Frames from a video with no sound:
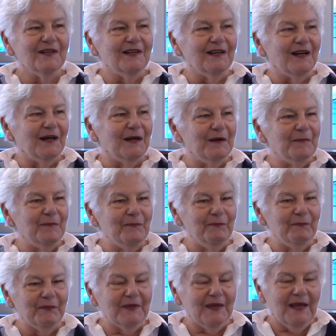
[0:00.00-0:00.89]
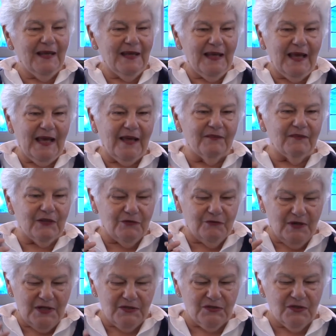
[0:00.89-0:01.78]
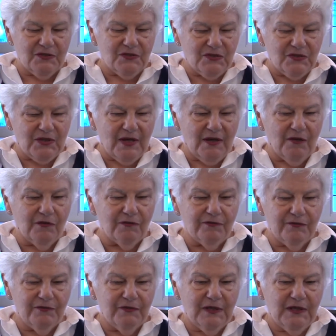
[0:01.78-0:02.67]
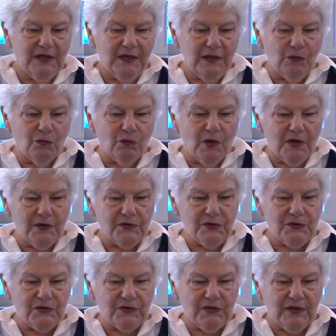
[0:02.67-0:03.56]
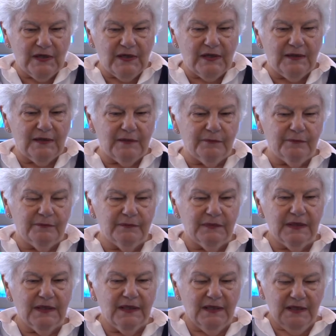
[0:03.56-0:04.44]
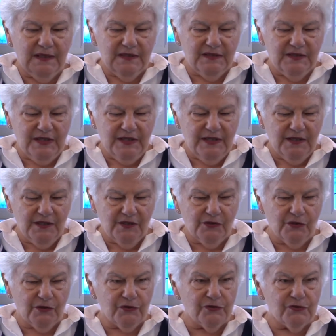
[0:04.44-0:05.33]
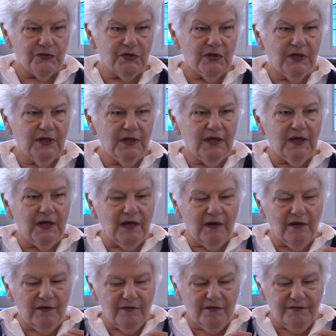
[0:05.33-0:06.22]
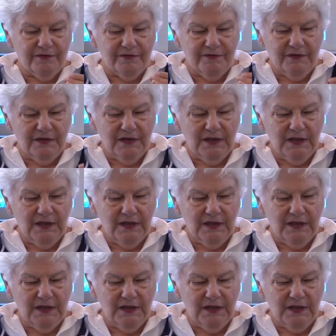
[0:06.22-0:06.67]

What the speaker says: And the dress itself was tiers of